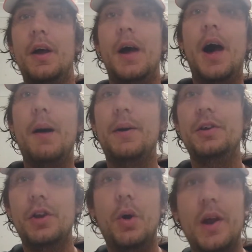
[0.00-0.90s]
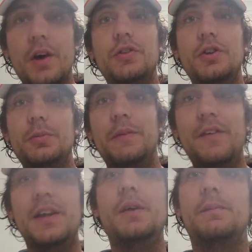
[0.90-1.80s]
But you know what else you should be
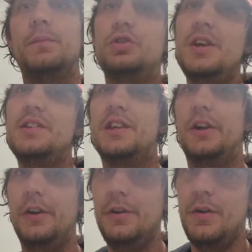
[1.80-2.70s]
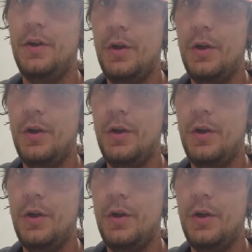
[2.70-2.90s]
thinking? Jeez, Kieran.